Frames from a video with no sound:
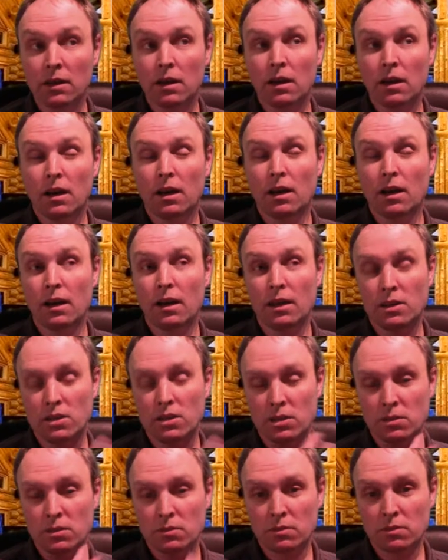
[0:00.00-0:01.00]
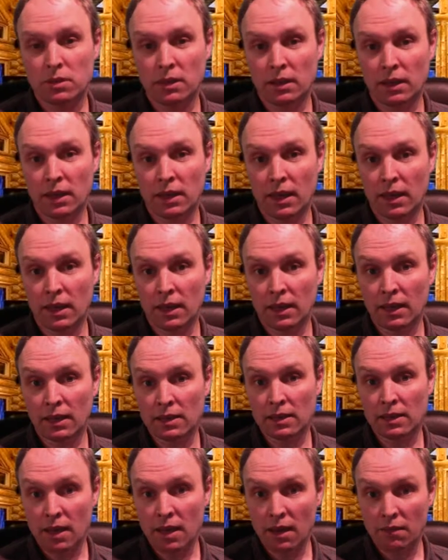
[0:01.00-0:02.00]
And just really getting into
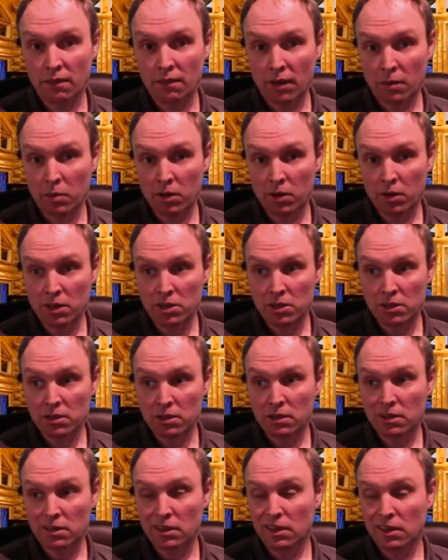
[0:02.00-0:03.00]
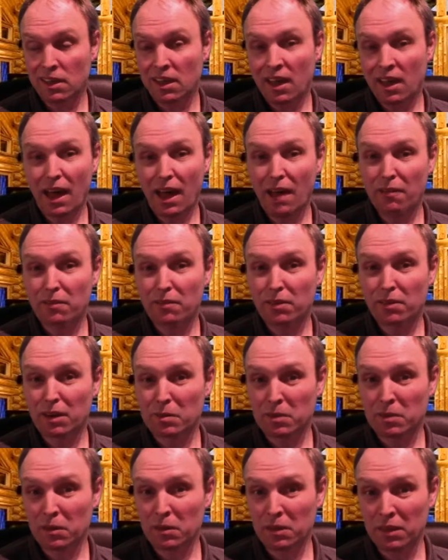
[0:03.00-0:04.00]
that vibration. After I'm
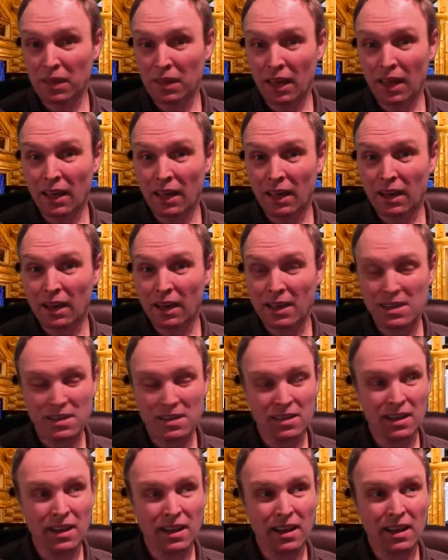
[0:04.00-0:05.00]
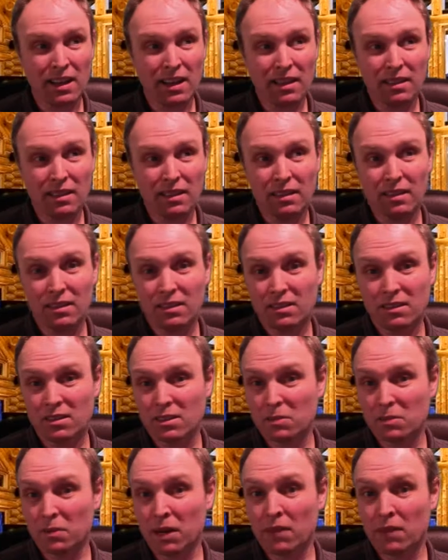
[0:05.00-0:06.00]
done with that, I just kind of, just
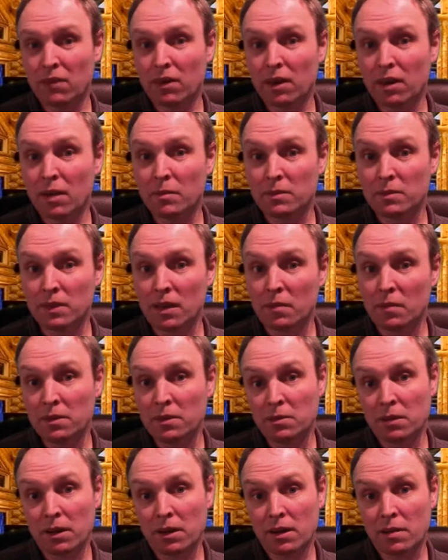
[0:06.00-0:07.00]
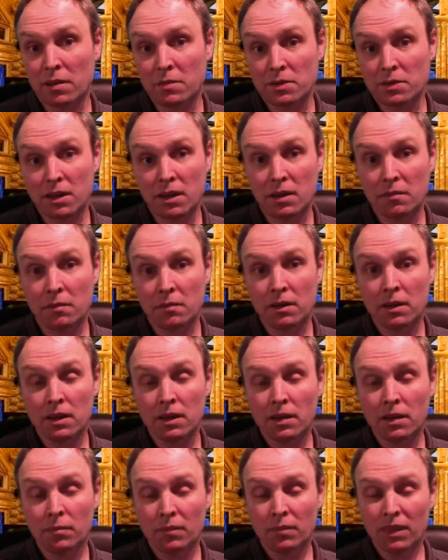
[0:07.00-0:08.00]
whatever comes up is what comes up.
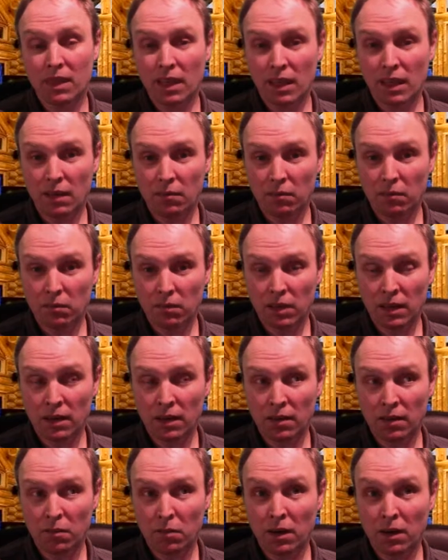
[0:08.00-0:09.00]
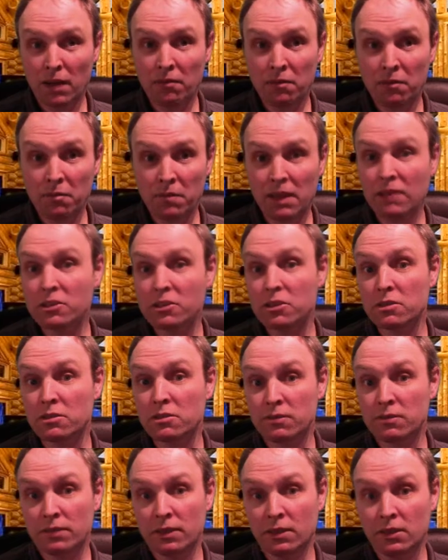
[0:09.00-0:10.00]
And, whatever makes you
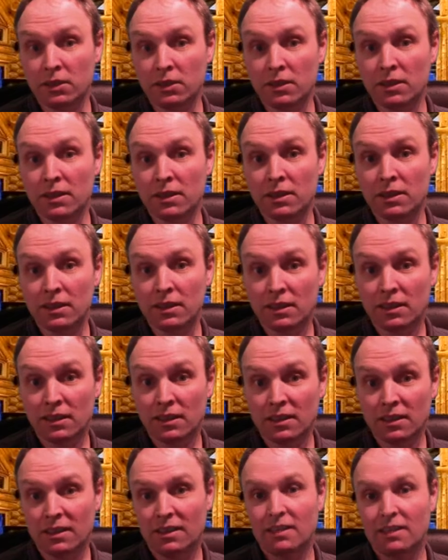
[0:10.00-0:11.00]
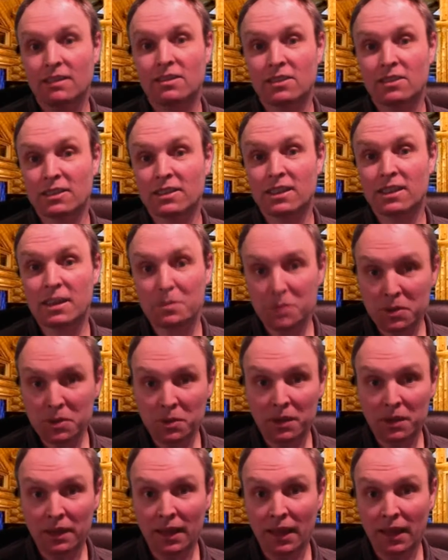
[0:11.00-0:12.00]
feel good, just keep
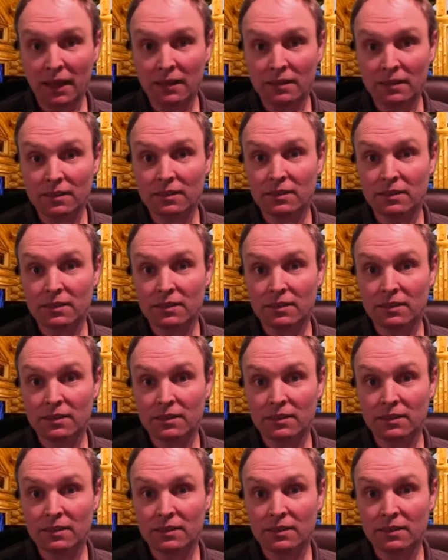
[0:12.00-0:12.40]
doing that.